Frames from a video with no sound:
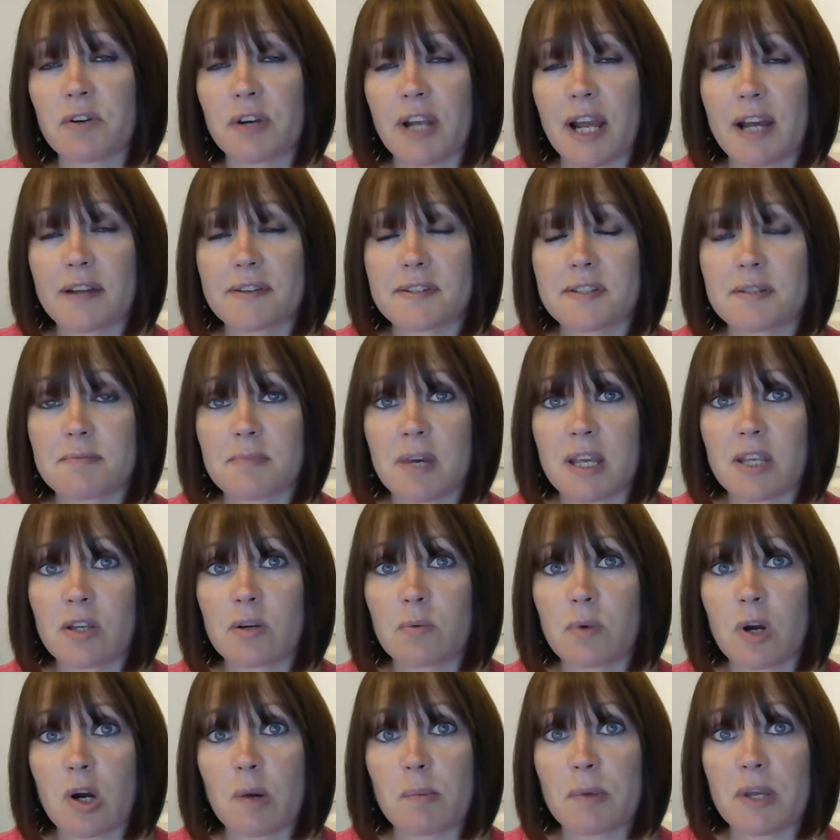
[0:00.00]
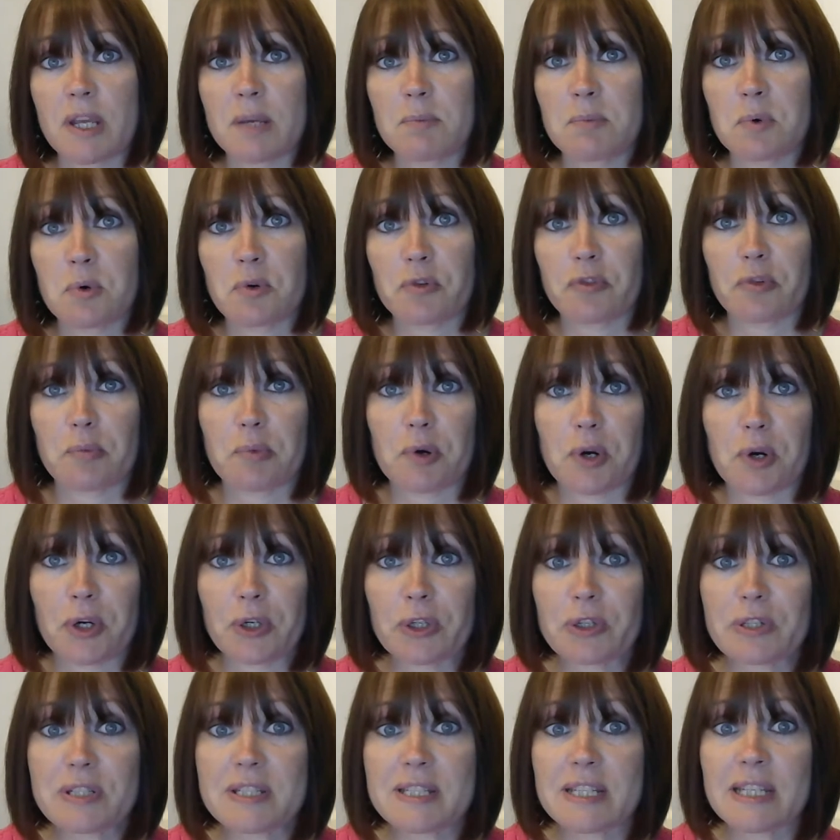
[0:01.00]
on how to make your well-being more of a
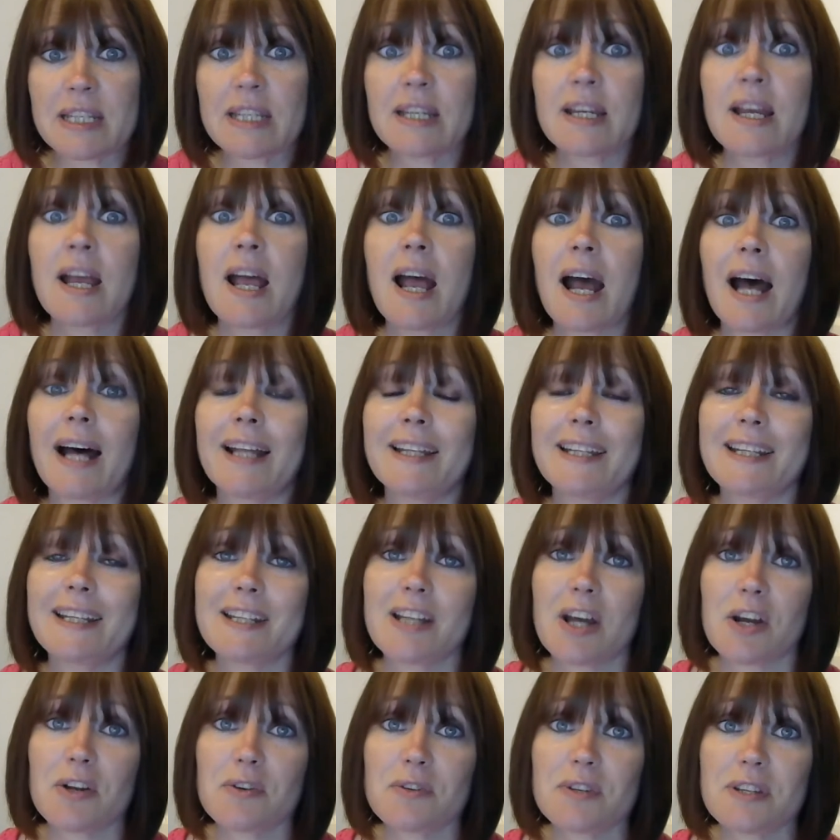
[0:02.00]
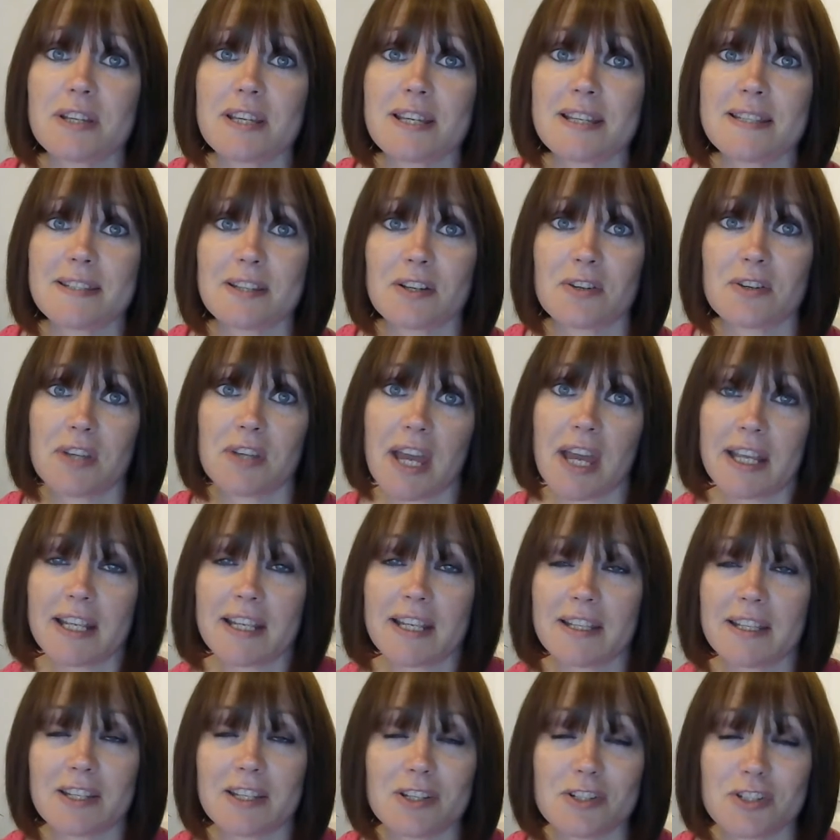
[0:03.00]
priority. And then know that it's
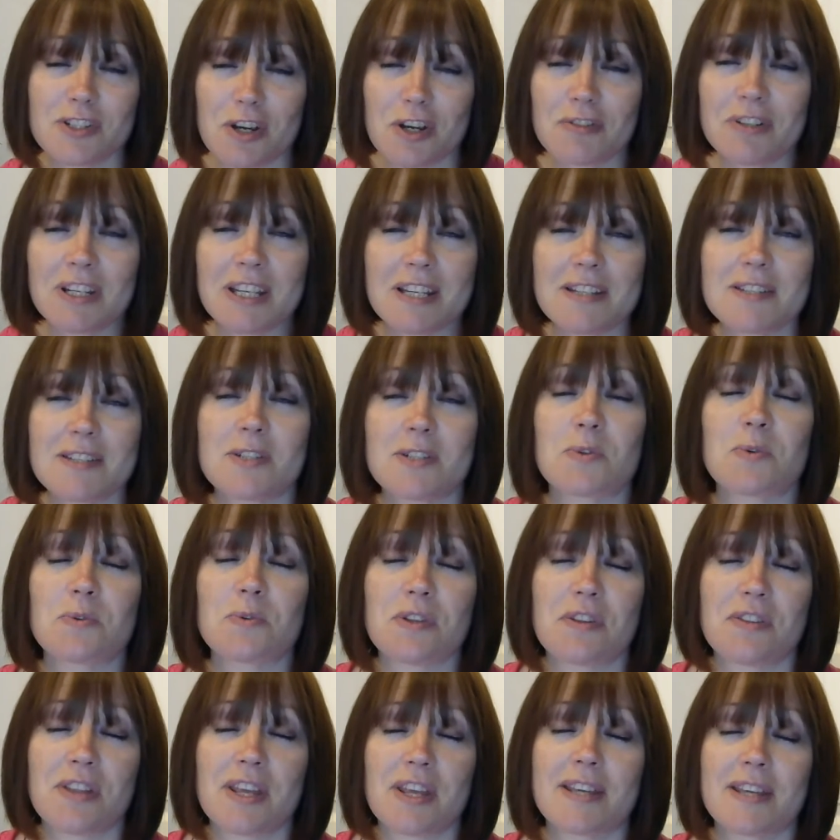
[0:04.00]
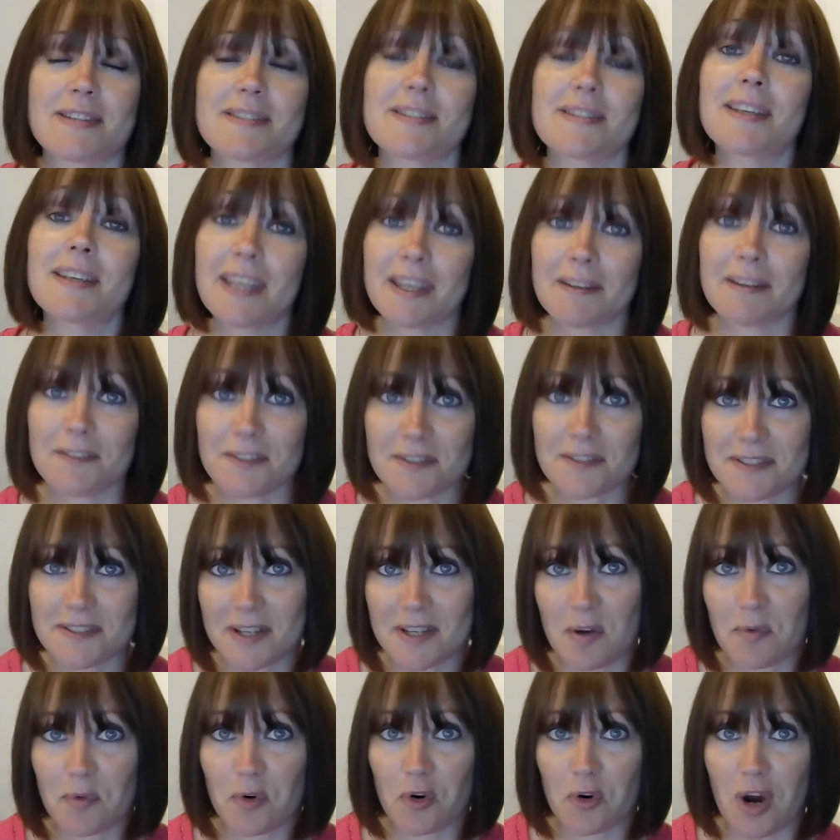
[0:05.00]
okay that you don't need to do all the things. Give
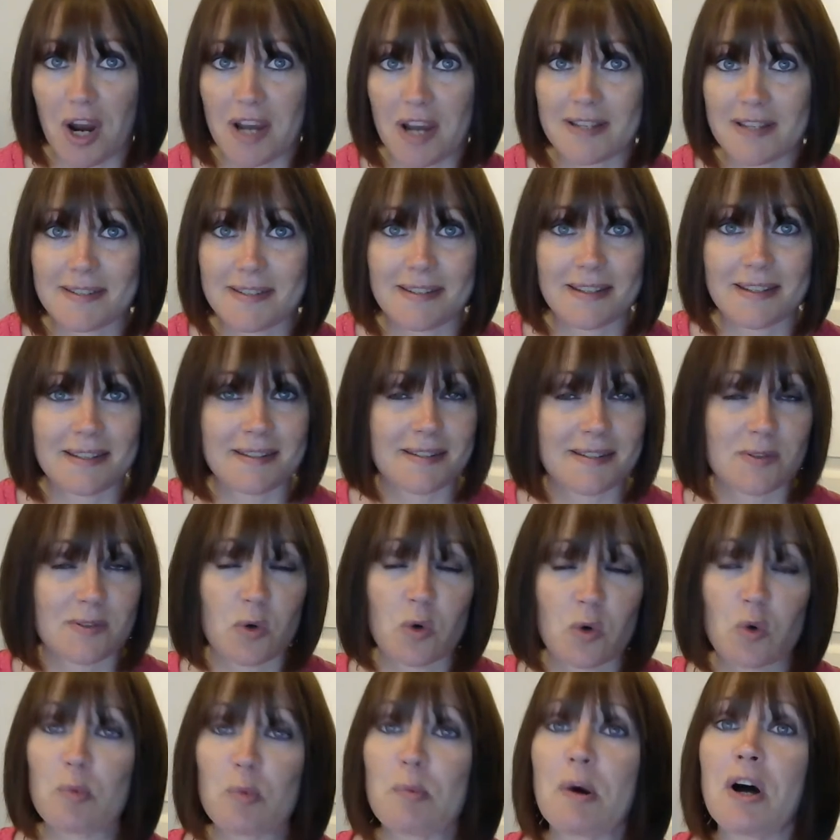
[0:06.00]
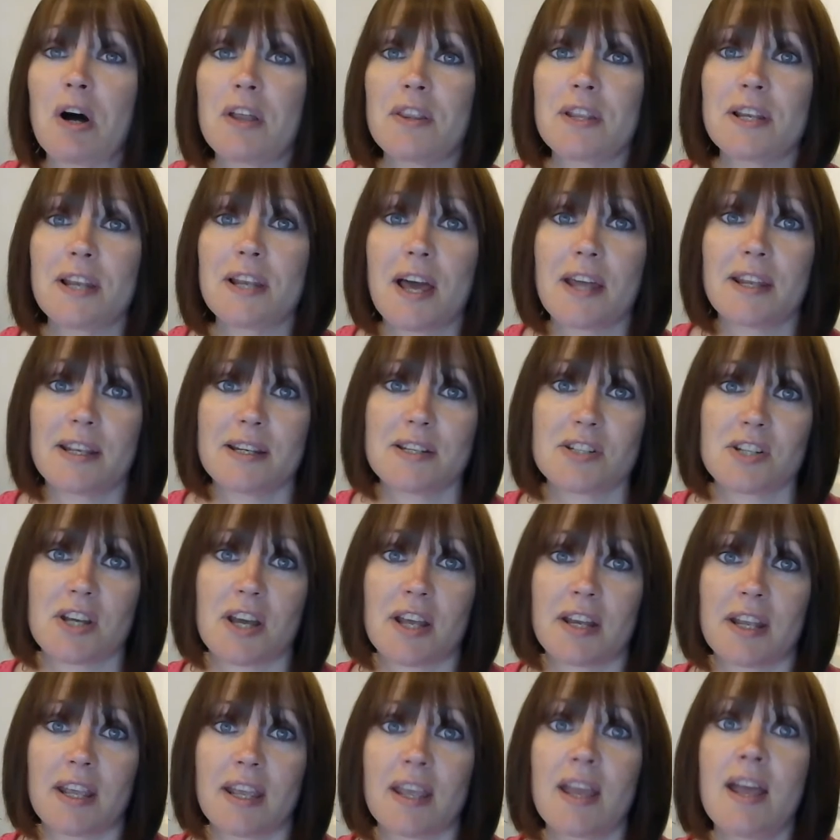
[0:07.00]
yourself grace. This is all part of the learning
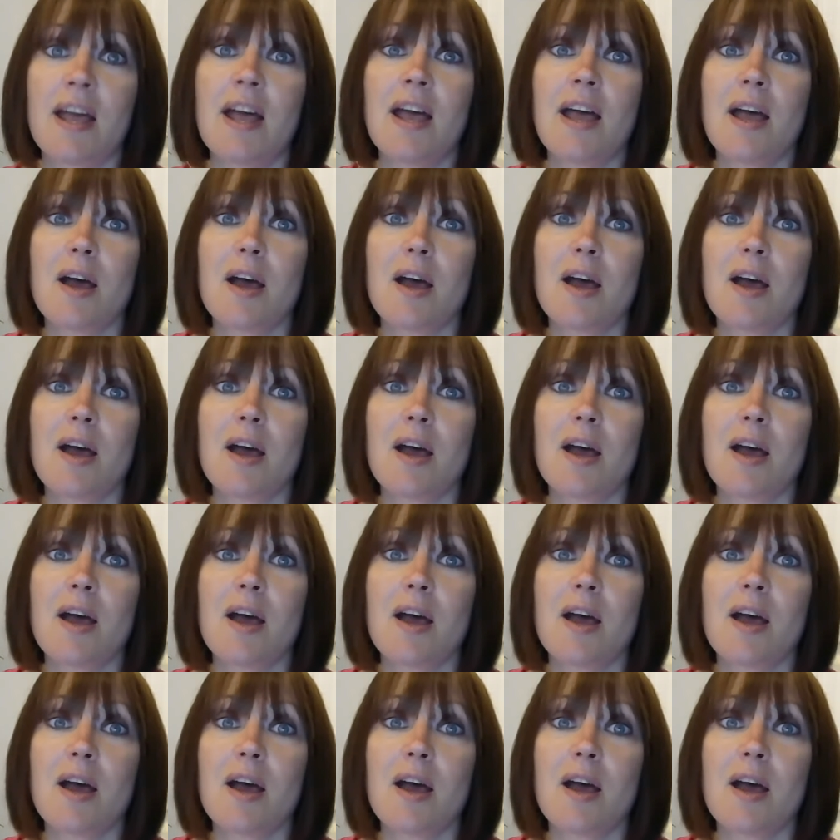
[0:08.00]
journey.